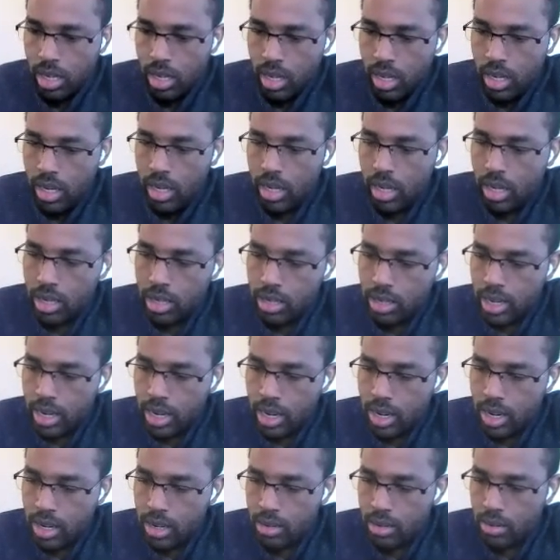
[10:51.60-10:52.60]
that
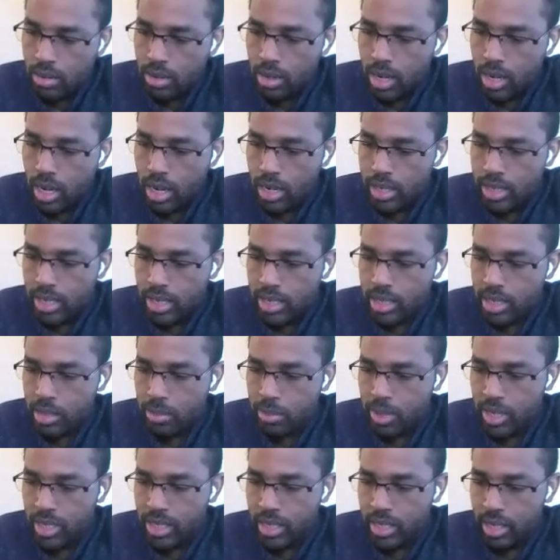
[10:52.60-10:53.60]
are not
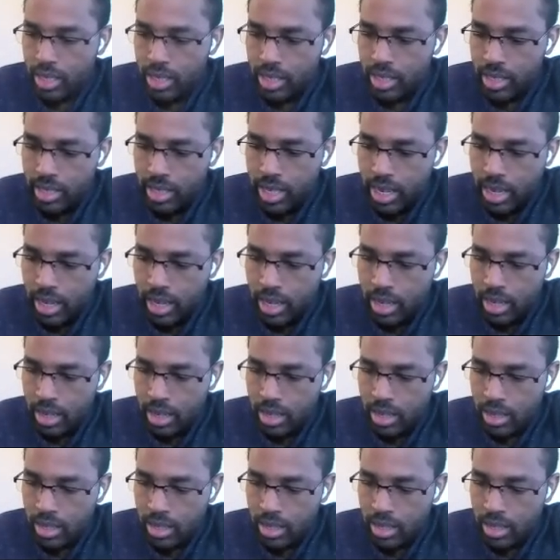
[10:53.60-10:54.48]
explicitly stated,